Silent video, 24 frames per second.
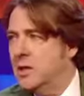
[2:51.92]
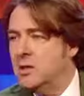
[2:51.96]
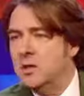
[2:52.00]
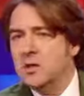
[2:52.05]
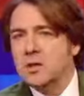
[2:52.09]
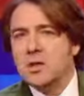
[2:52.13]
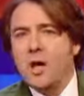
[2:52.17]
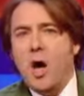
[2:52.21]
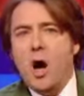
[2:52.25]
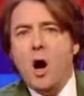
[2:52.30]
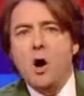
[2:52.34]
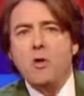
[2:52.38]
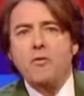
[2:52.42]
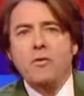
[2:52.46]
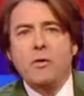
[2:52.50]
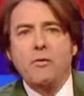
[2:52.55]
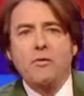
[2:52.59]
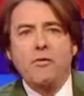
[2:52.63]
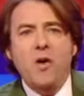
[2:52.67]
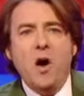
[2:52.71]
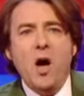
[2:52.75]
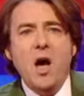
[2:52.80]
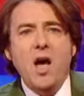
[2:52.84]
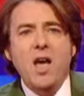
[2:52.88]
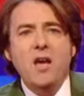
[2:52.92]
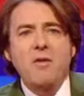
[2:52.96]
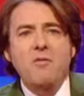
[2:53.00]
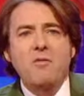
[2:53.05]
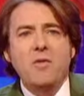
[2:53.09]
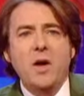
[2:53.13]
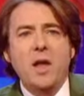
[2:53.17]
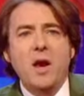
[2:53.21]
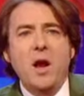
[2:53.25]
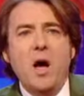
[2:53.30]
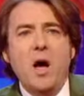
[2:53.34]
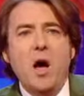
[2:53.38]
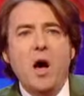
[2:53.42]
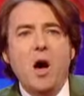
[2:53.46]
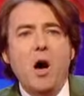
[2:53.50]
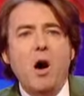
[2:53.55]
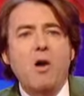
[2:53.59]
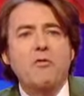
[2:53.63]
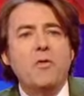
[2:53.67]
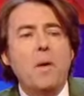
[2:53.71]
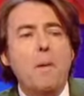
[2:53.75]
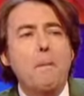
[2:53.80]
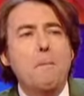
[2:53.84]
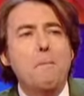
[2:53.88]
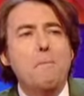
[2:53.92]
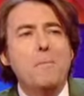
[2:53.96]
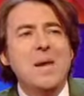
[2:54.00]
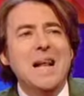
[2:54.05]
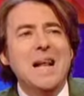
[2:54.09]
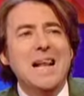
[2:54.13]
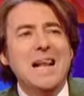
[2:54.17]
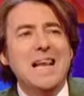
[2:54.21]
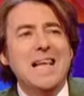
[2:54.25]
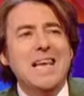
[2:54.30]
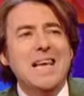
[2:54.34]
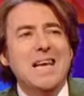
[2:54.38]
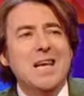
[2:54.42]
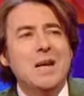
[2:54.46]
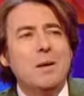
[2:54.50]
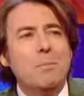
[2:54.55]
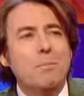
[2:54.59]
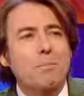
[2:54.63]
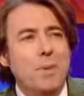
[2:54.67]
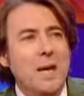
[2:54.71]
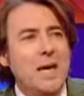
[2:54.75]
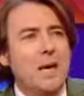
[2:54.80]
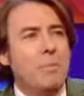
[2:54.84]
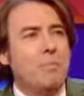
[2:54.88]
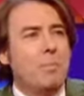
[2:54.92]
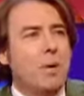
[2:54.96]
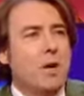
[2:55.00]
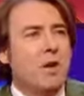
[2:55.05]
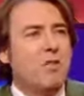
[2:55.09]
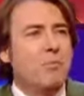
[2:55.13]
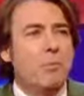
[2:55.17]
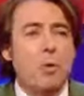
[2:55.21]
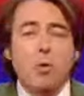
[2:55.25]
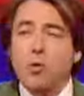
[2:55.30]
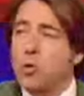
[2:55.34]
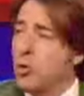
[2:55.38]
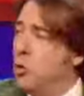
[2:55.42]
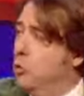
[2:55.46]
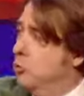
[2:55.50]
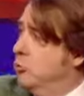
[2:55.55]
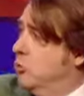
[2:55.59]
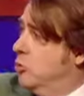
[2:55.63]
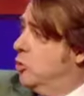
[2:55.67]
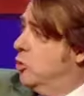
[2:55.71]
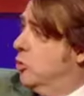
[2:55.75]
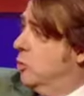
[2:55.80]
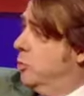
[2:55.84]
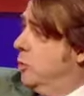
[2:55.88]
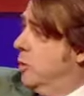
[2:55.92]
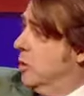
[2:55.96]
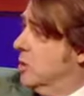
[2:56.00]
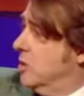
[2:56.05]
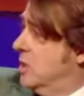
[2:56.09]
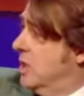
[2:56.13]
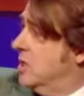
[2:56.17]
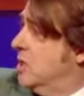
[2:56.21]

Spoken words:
Listen to this. Over 5.5 million people have bought Gordon's cookbooks.